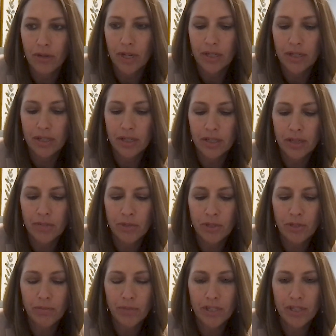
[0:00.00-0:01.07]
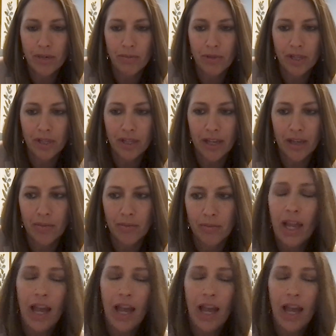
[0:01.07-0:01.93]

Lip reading: And Tim told me something that